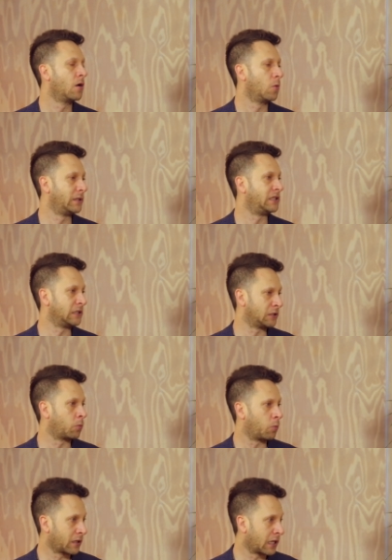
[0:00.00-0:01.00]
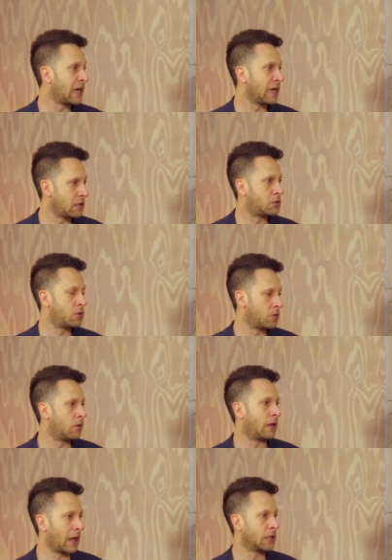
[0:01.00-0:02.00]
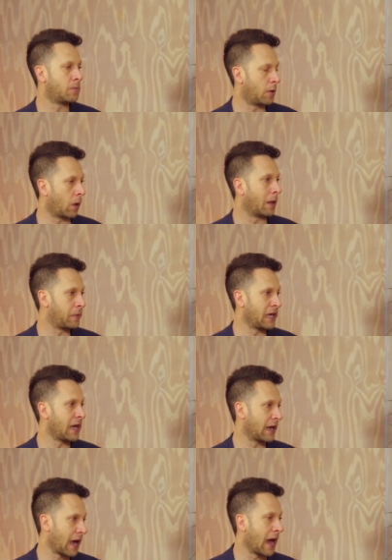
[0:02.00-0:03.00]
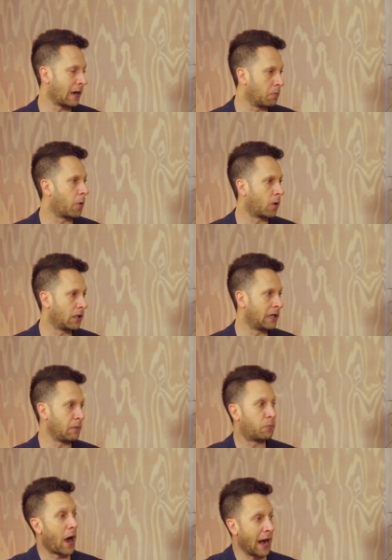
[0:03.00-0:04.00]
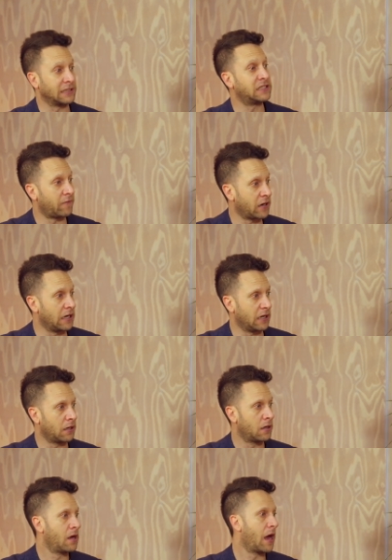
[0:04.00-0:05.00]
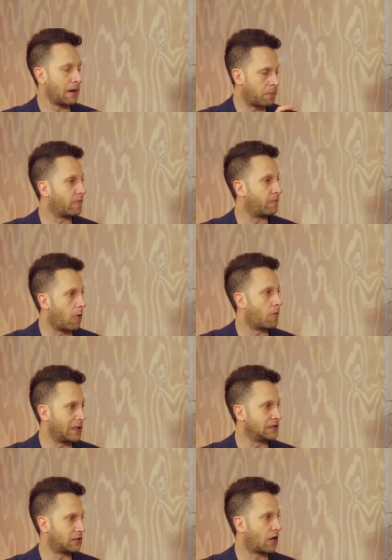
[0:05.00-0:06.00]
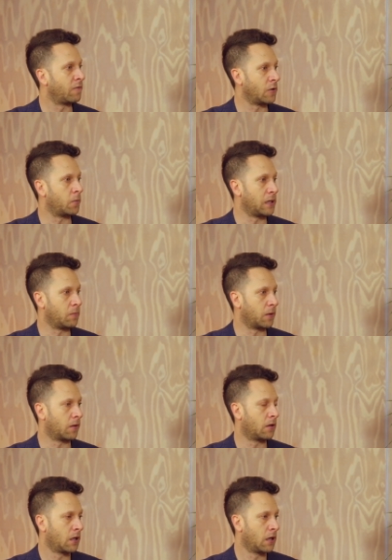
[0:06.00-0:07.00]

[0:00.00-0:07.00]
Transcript: which is key to the ultimate well-being and, importantly, productivity and performance of your people.